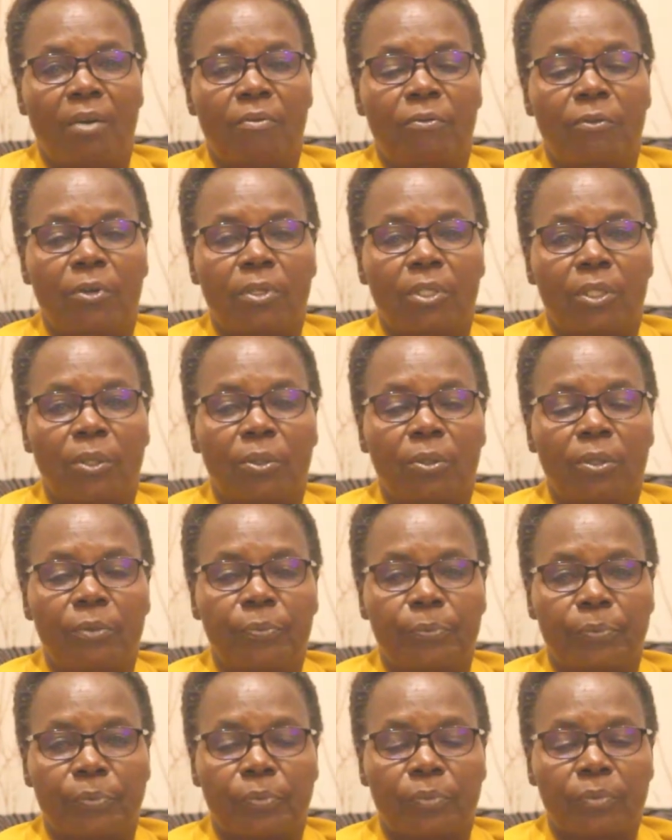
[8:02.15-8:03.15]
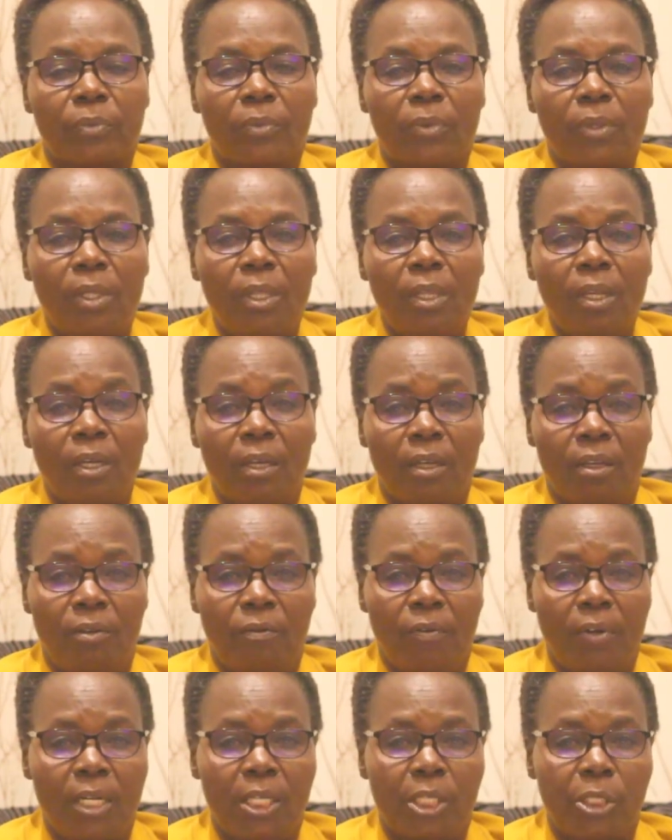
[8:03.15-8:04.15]
I've also
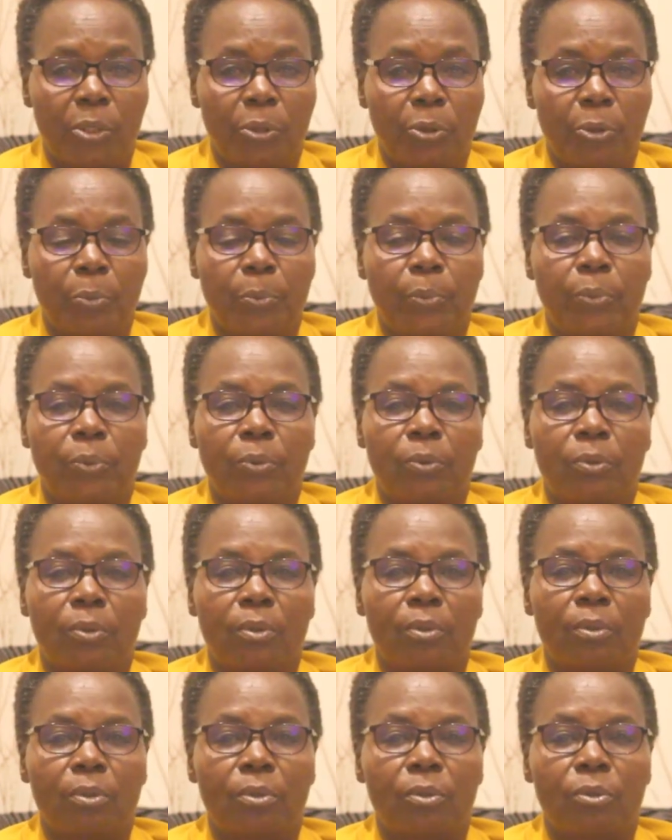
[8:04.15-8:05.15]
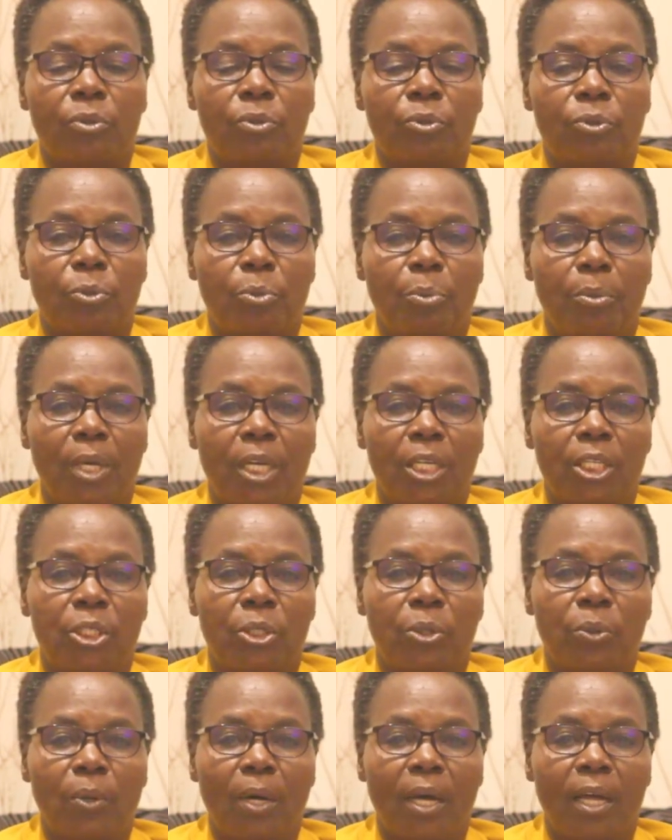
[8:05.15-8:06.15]
given soap to make
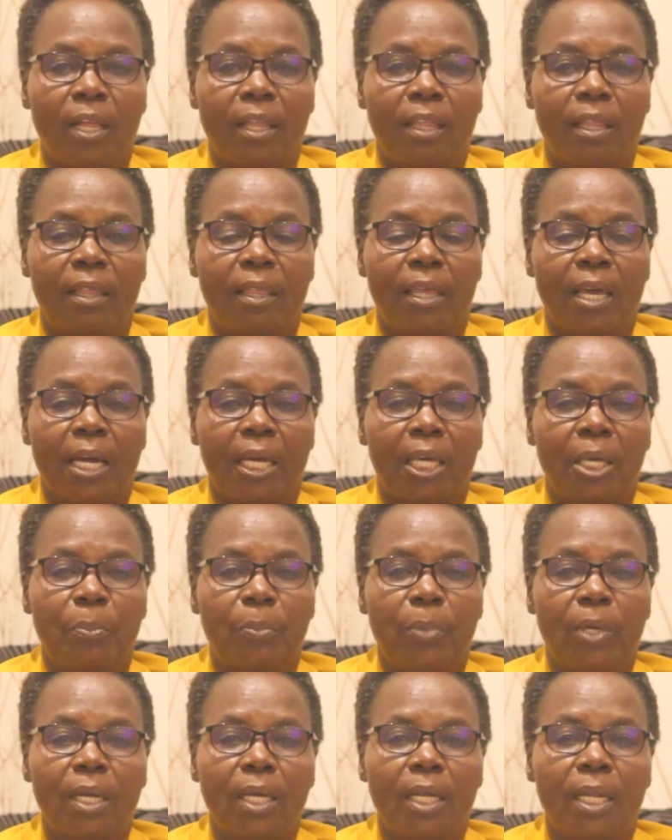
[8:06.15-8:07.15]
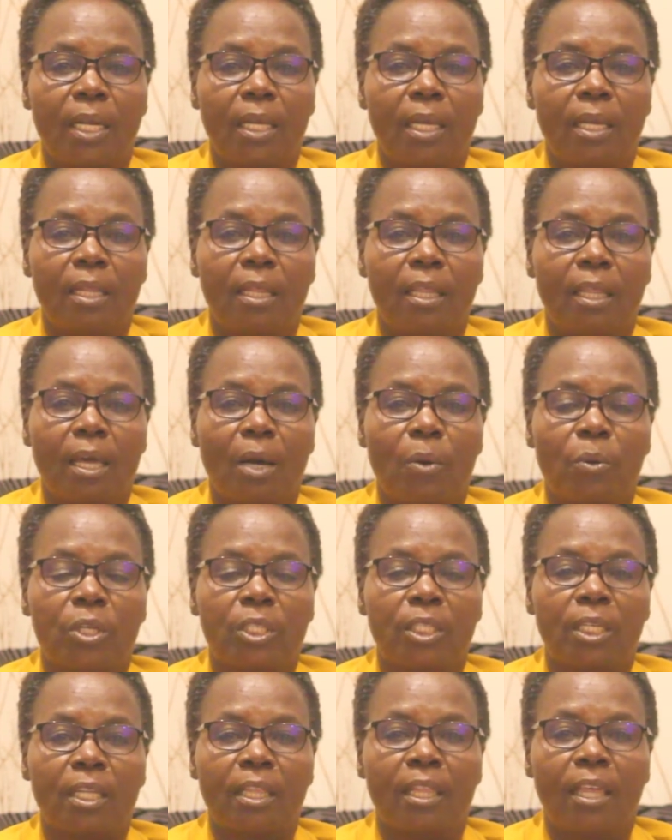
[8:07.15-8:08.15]
sure they are keeping clean, they are
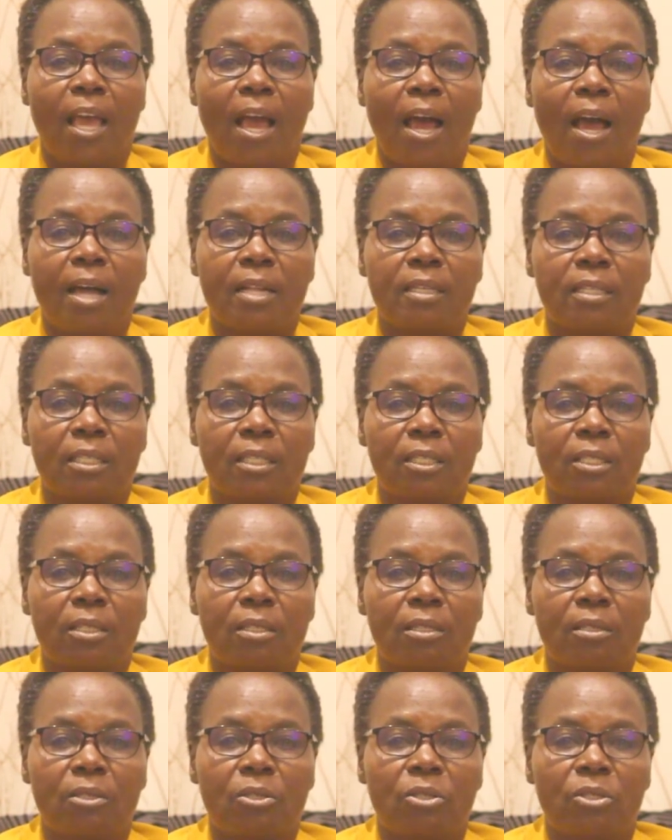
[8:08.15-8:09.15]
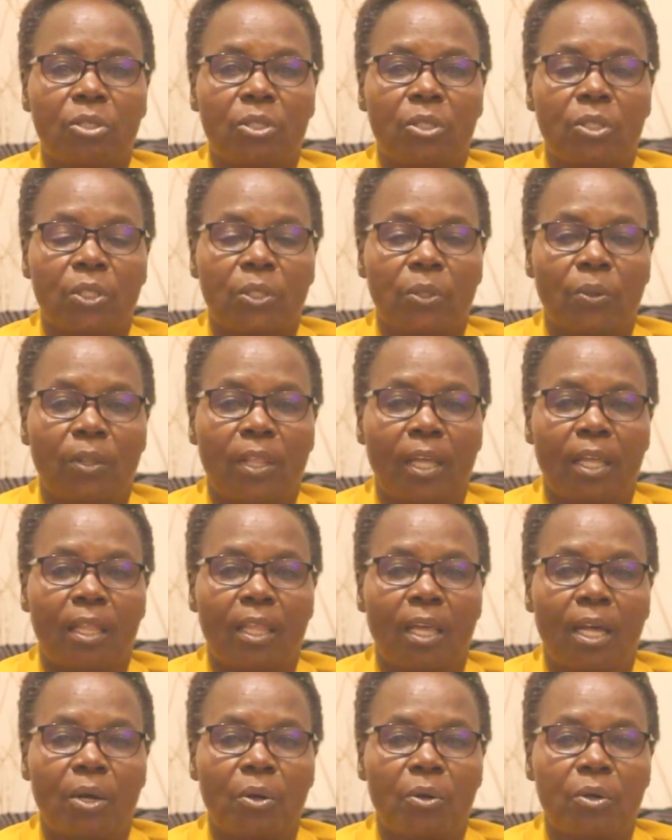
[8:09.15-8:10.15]
washing their hands so that
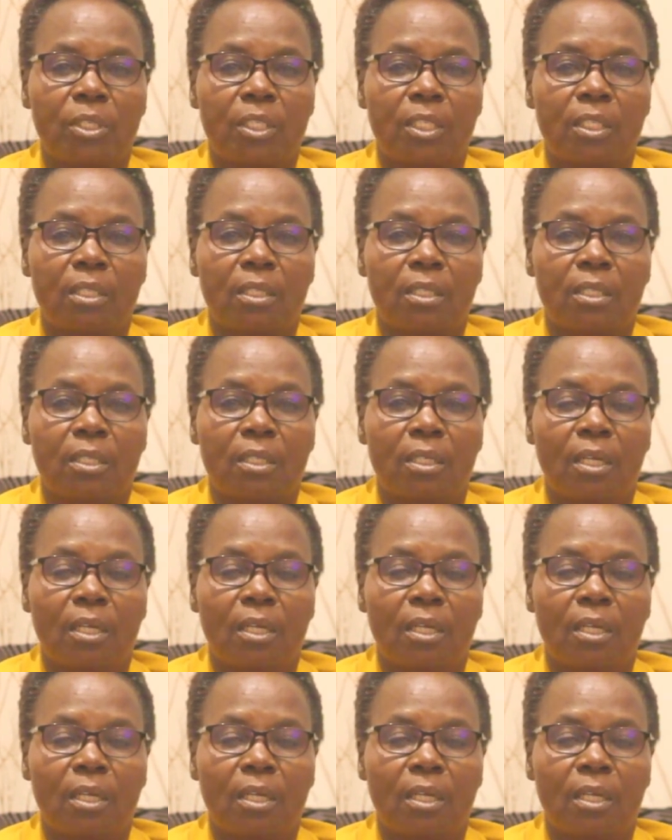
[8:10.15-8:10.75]
they are not